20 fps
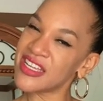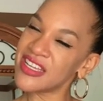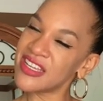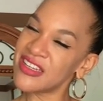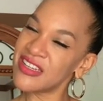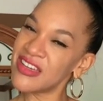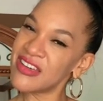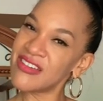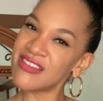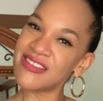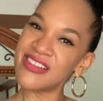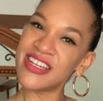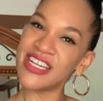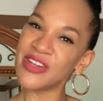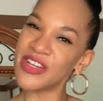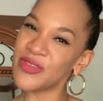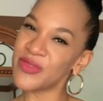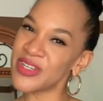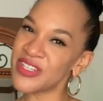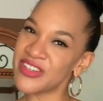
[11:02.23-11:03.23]
You know,
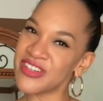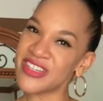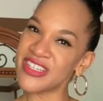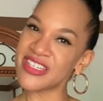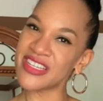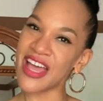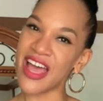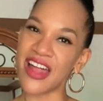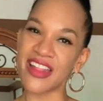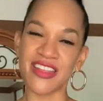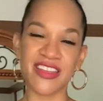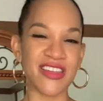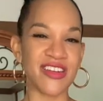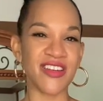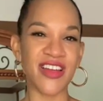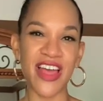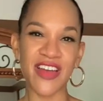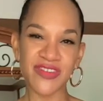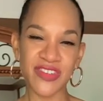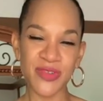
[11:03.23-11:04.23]
when you're styling, you
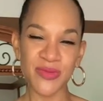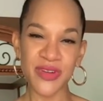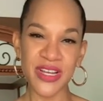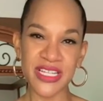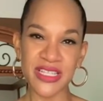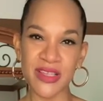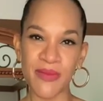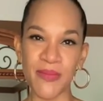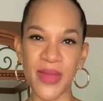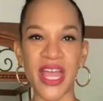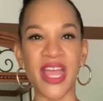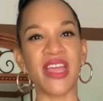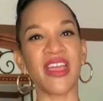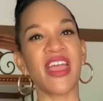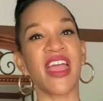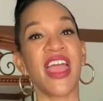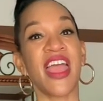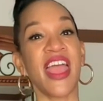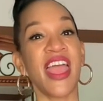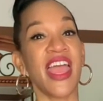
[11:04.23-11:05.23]
don't have to break the bank
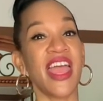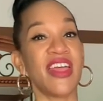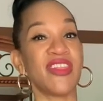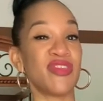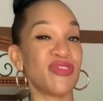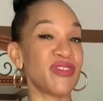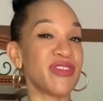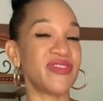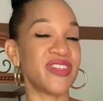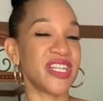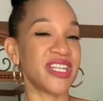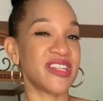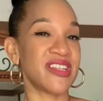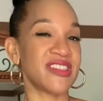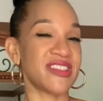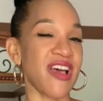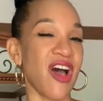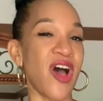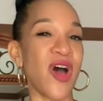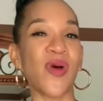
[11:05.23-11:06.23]
and thrifting
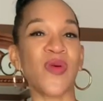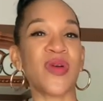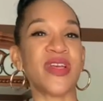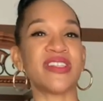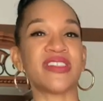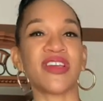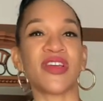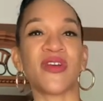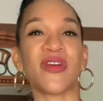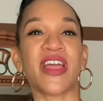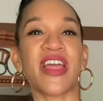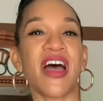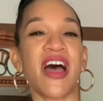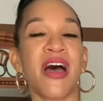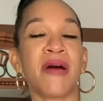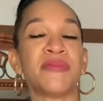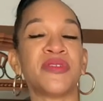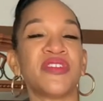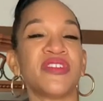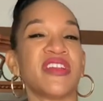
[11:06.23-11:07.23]
is always a great
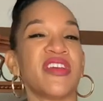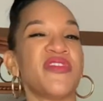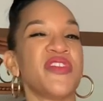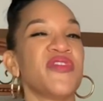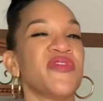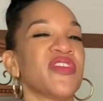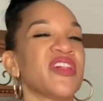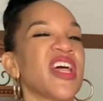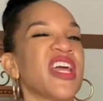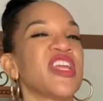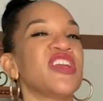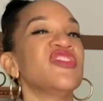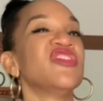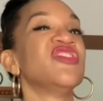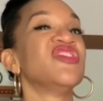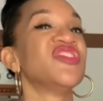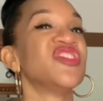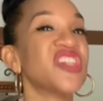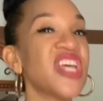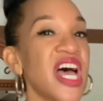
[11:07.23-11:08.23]
option if you feel like you
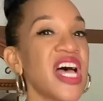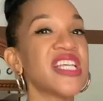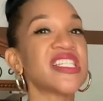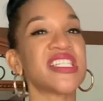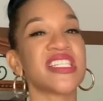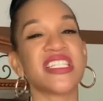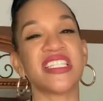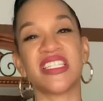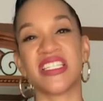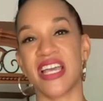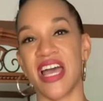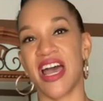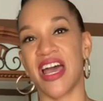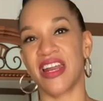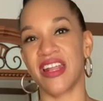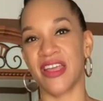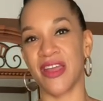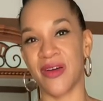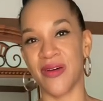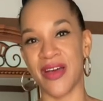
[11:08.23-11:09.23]
just gotta
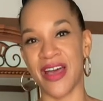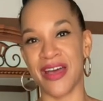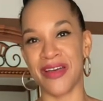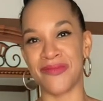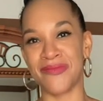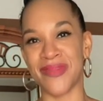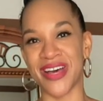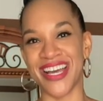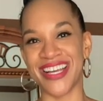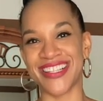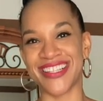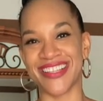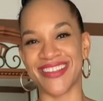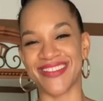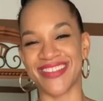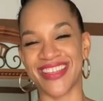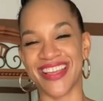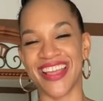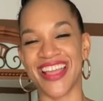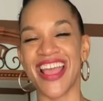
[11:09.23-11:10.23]
go out and buy
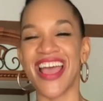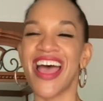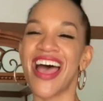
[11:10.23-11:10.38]
something.